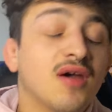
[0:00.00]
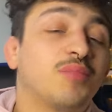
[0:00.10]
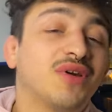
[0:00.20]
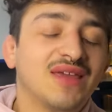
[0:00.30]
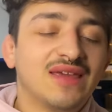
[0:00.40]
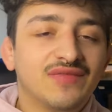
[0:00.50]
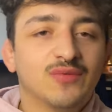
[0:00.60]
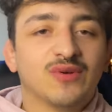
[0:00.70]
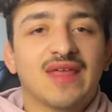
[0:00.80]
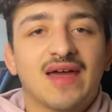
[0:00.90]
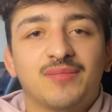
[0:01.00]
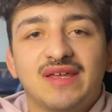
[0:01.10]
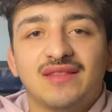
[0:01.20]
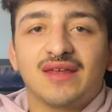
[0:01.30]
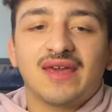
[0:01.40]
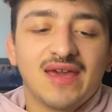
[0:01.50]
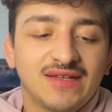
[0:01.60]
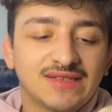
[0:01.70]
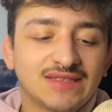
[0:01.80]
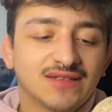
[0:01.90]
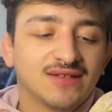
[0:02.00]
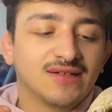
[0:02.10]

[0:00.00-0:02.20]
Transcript: But even with that being the case,